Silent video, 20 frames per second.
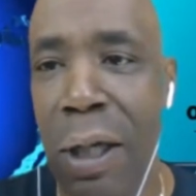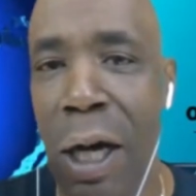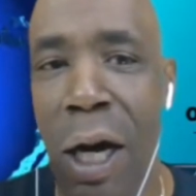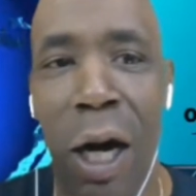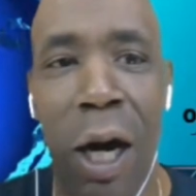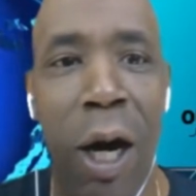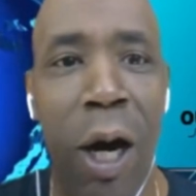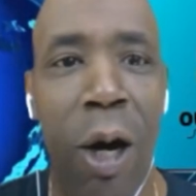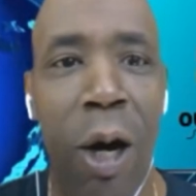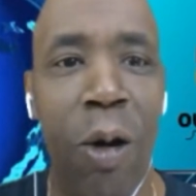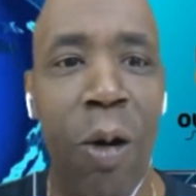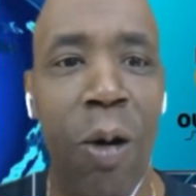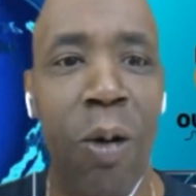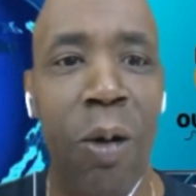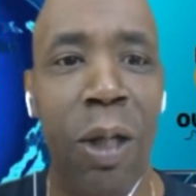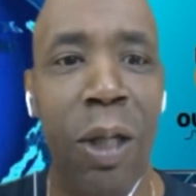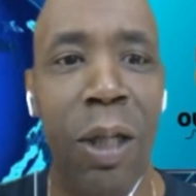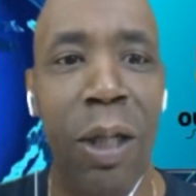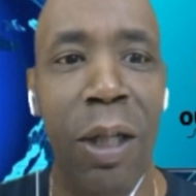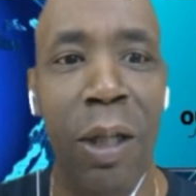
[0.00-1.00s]
Uh-oh,
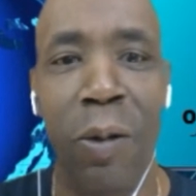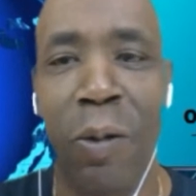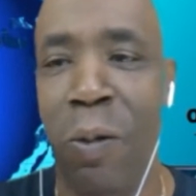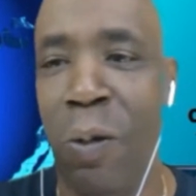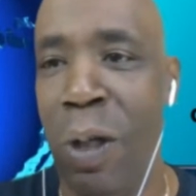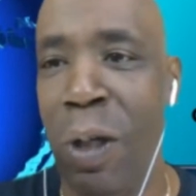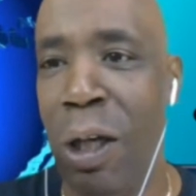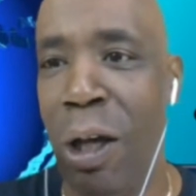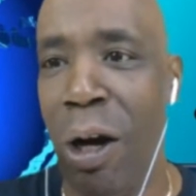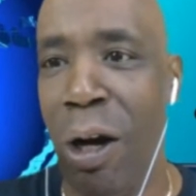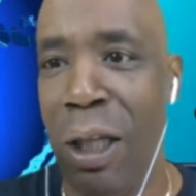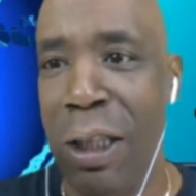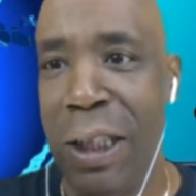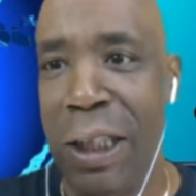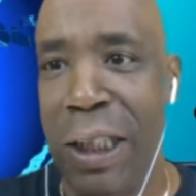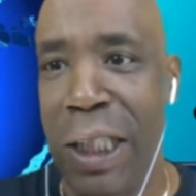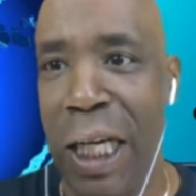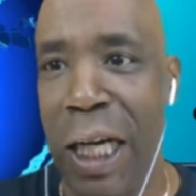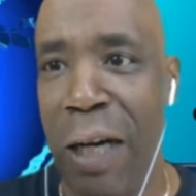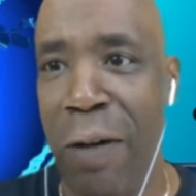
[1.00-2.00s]
we
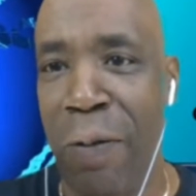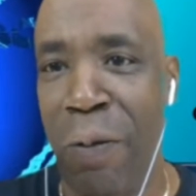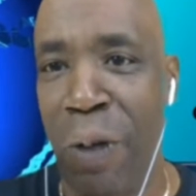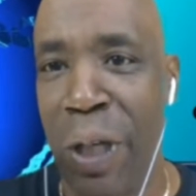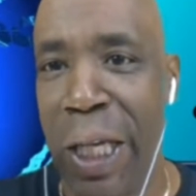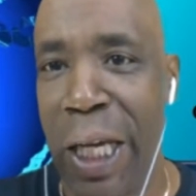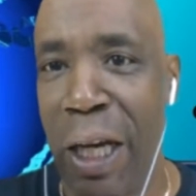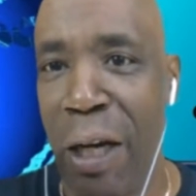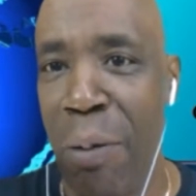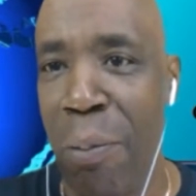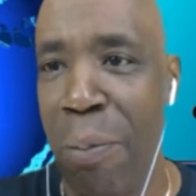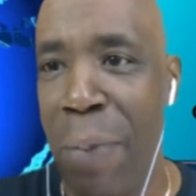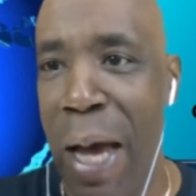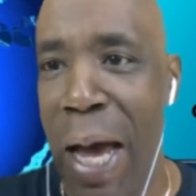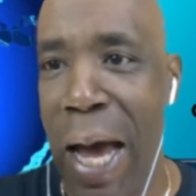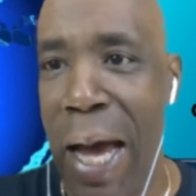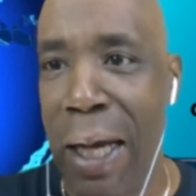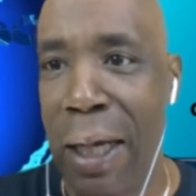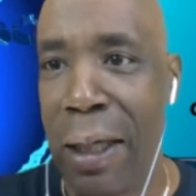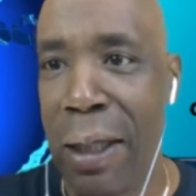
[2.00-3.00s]
lost Chef. We get him
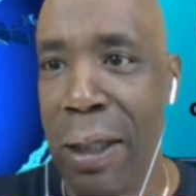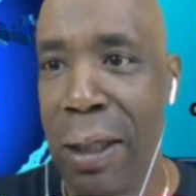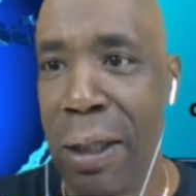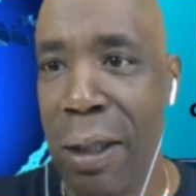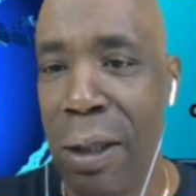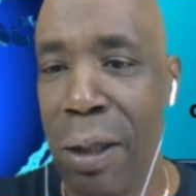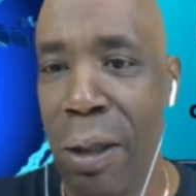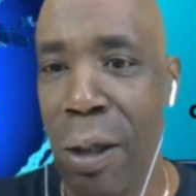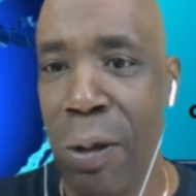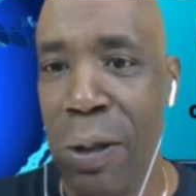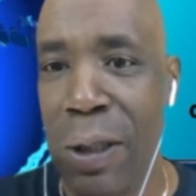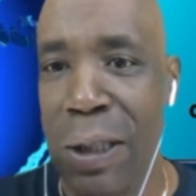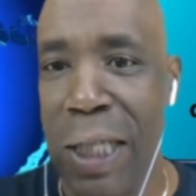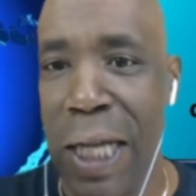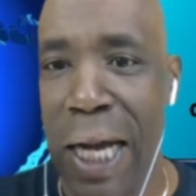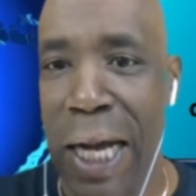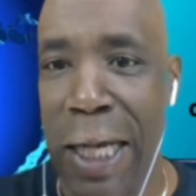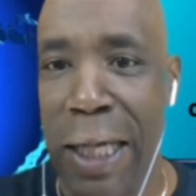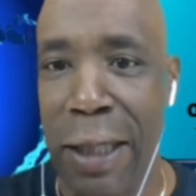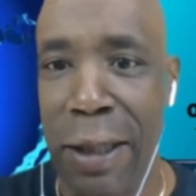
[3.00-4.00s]
back. Hold
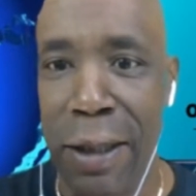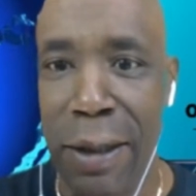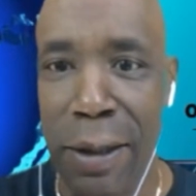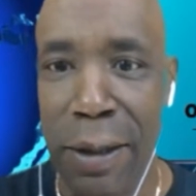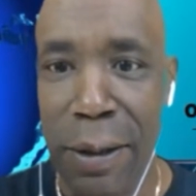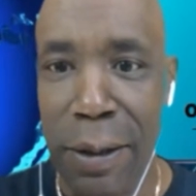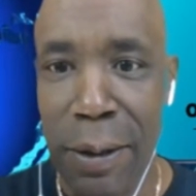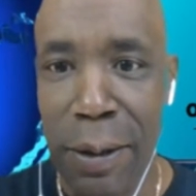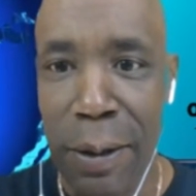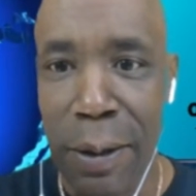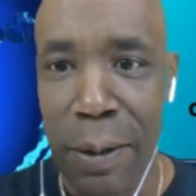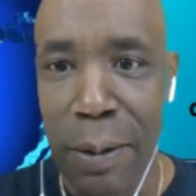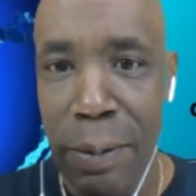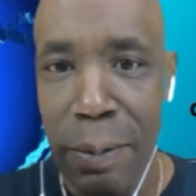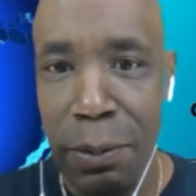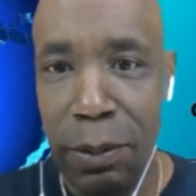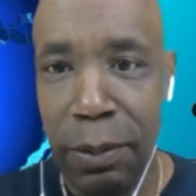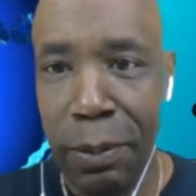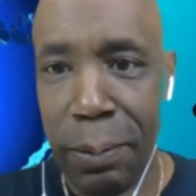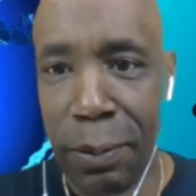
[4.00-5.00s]
tight.
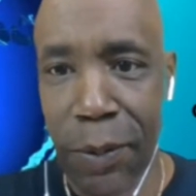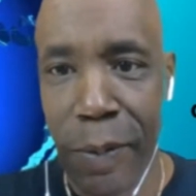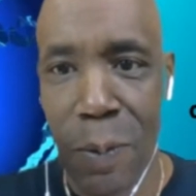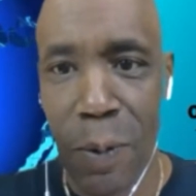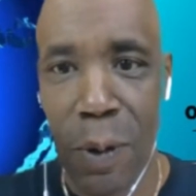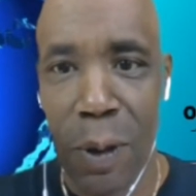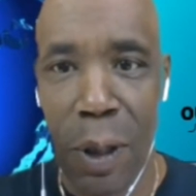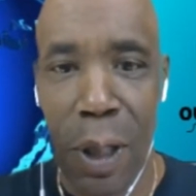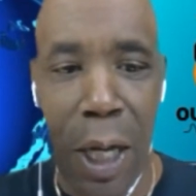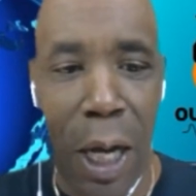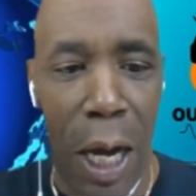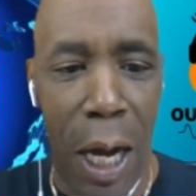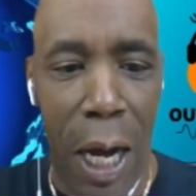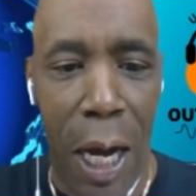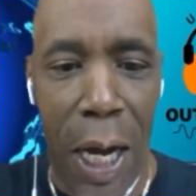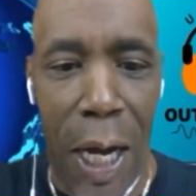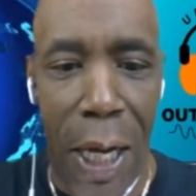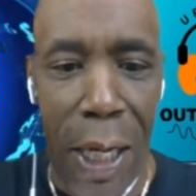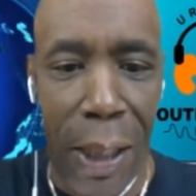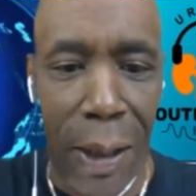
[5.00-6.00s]

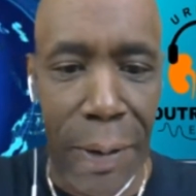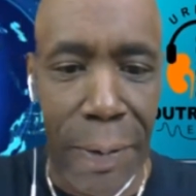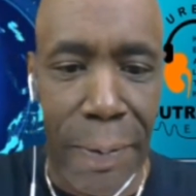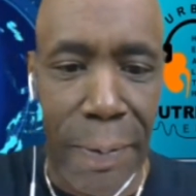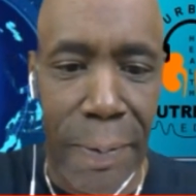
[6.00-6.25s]
All